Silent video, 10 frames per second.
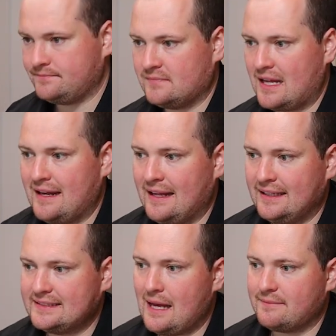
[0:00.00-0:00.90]
and hit
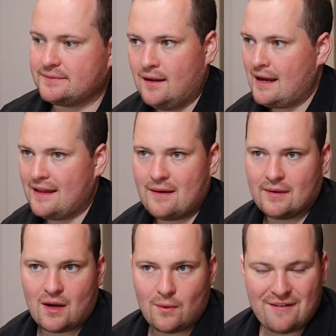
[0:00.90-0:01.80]
accept. And there we go,
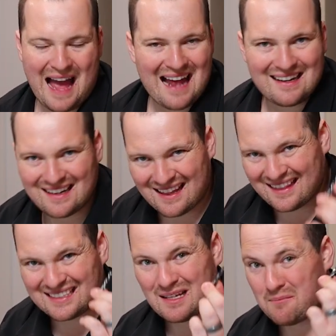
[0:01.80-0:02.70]
we've added
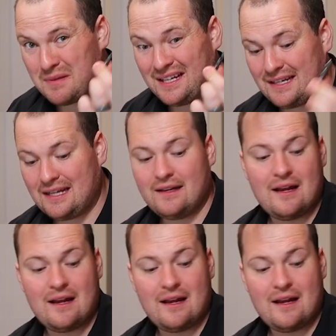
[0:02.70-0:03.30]
this bit in.